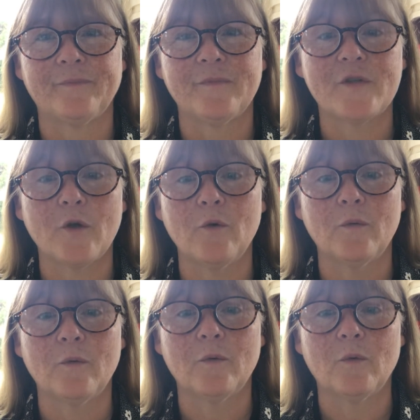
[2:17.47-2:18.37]
So
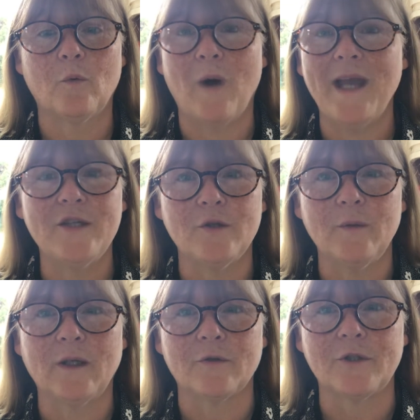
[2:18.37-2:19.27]
why do we
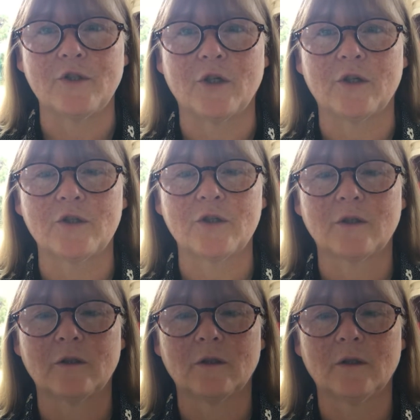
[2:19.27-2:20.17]
go to church?
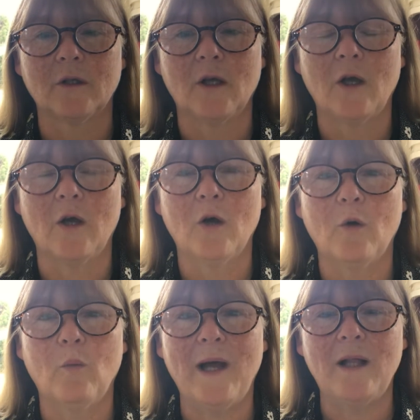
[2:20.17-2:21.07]

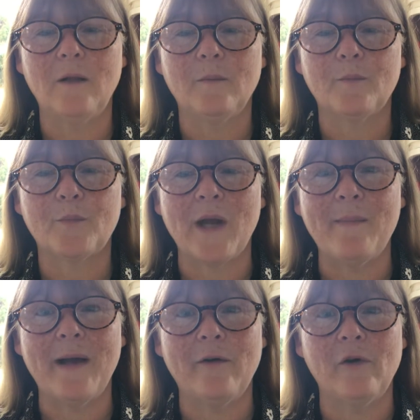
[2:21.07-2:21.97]
Well,
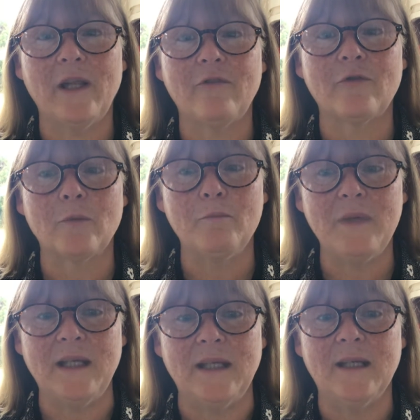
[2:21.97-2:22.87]
primarily for
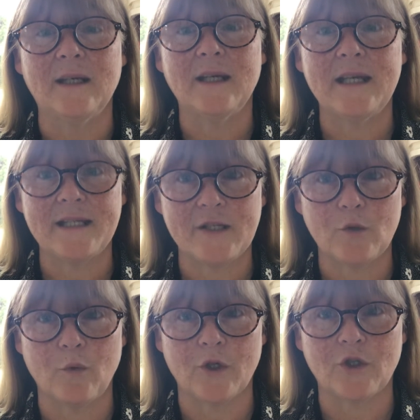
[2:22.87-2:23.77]
me, it is to
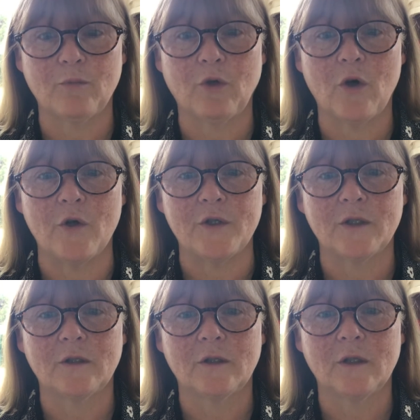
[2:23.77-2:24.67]
worship God.
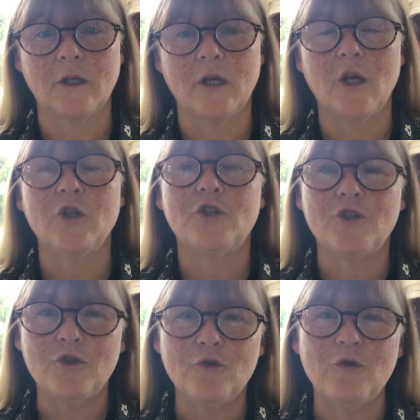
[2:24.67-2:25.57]
To
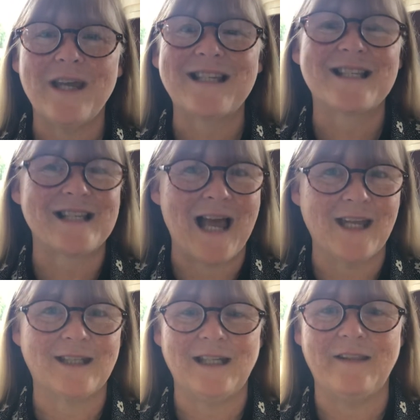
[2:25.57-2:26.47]
do
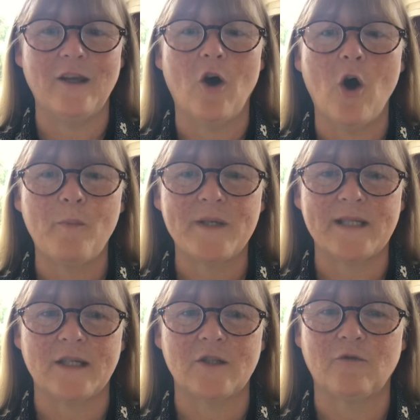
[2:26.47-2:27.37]
exactly the
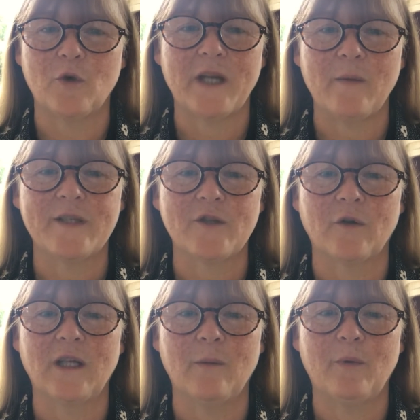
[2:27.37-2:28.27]
opposite of what I was
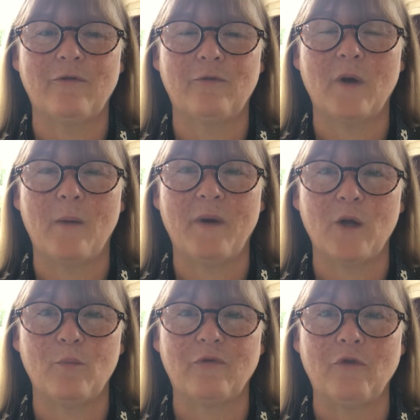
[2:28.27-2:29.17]
talking
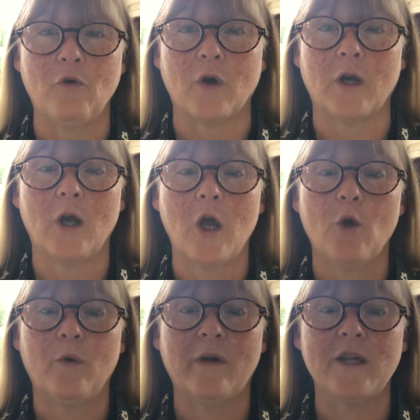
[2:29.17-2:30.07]
about before,
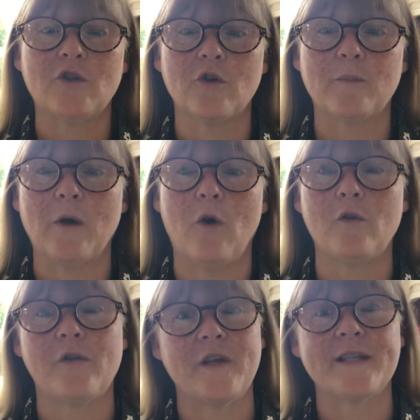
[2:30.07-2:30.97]
where I talked about all
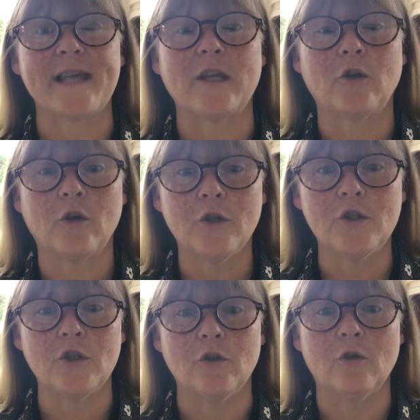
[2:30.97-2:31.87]
the things I could
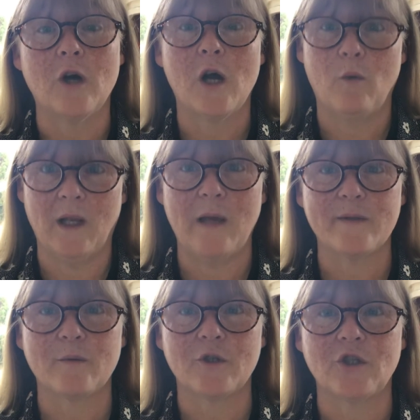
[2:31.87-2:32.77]
do while I
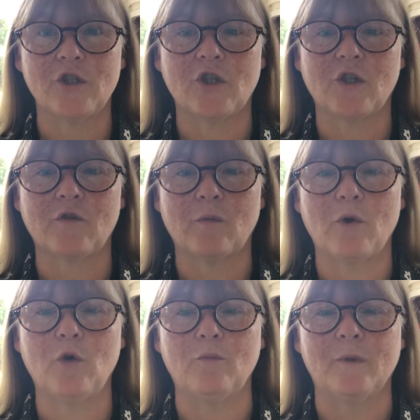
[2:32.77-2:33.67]
was watching church from
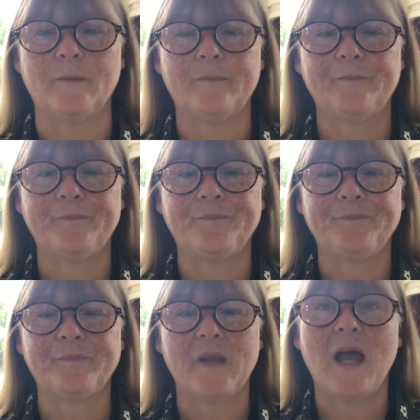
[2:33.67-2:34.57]
home.
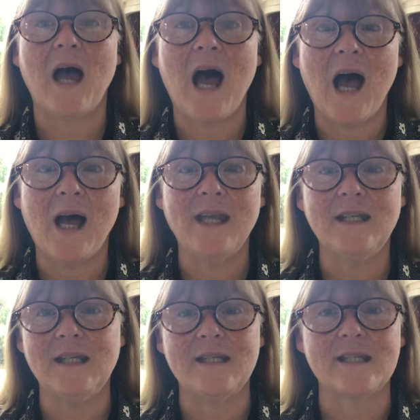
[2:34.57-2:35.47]
I
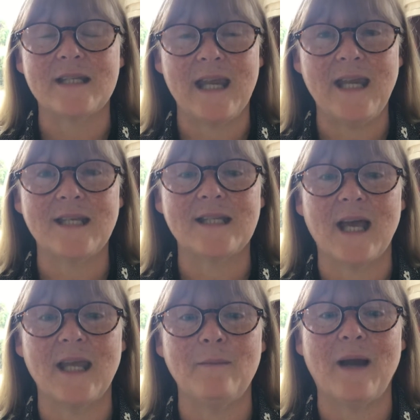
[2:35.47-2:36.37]
need to take
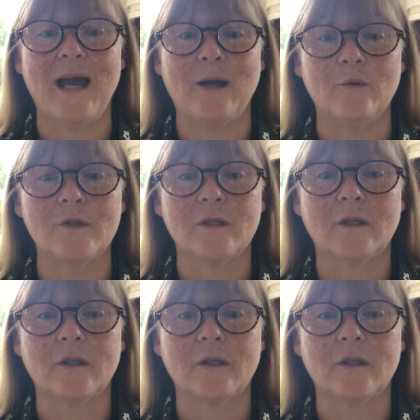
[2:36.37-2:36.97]
time out,